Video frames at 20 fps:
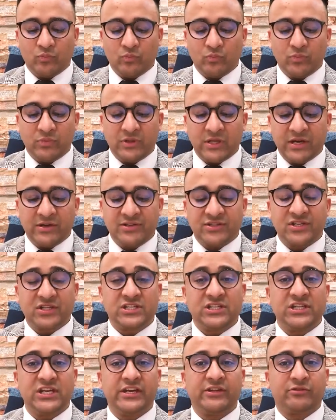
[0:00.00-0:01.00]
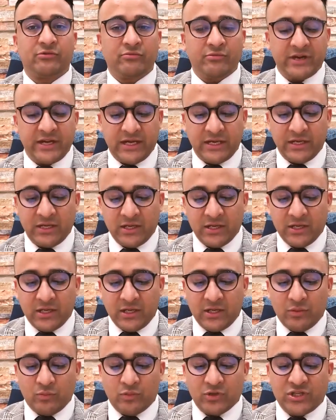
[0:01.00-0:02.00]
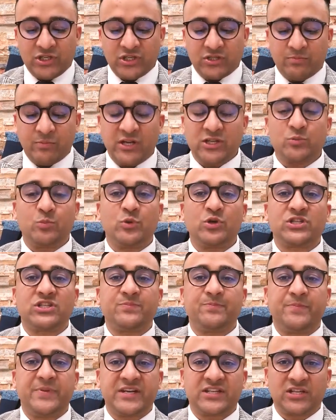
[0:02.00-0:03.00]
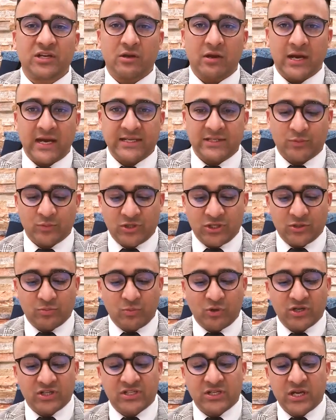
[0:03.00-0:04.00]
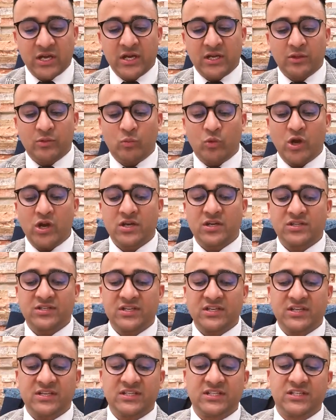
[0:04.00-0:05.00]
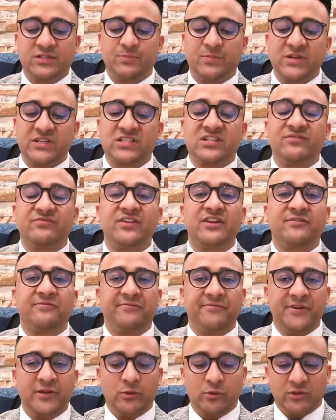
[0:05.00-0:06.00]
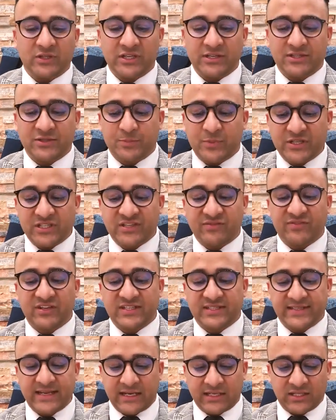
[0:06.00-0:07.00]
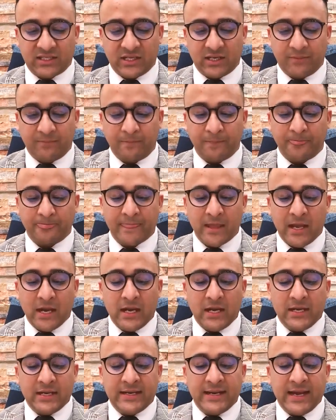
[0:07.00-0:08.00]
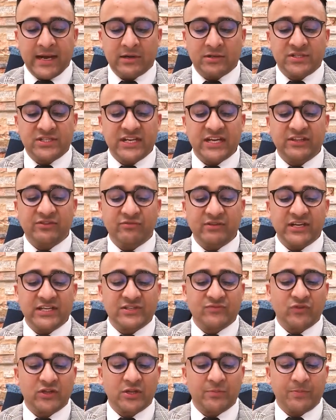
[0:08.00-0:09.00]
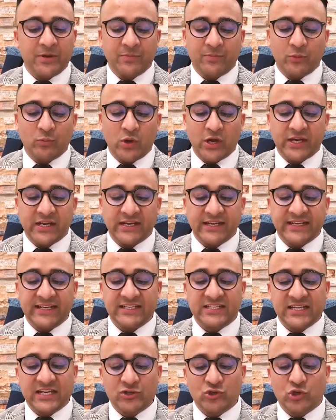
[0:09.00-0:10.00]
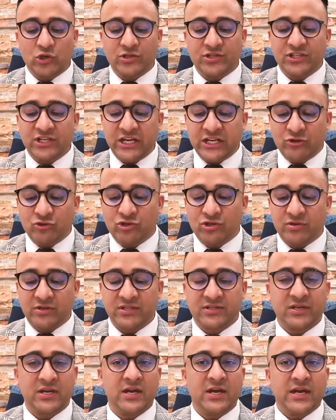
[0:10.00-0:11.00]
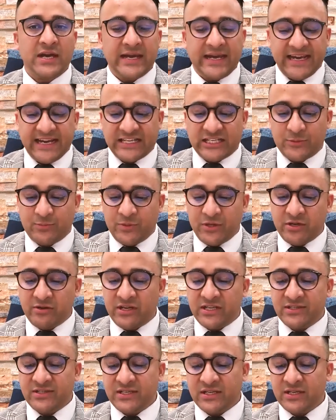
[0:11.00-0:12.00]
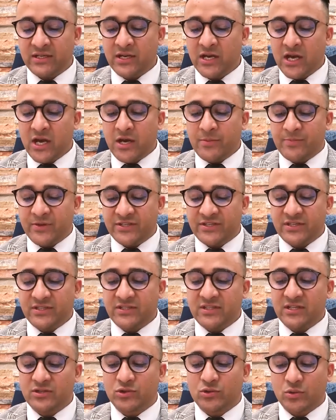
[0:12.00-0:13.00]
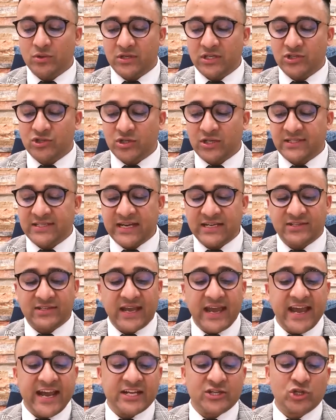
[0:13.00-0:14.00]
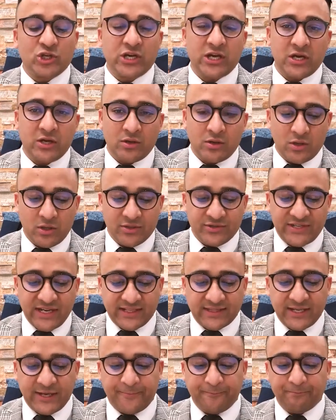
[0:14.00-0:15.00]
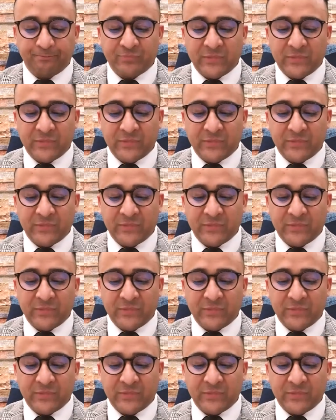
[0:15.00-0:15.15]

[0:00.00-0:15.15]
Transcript: there is a Tier 3, which is much more specialized, which is more workers in a specific field, a specific sector. Now, Tier 3 is for the people working in essential industries experiencing persistent shortage, such as aged care sector.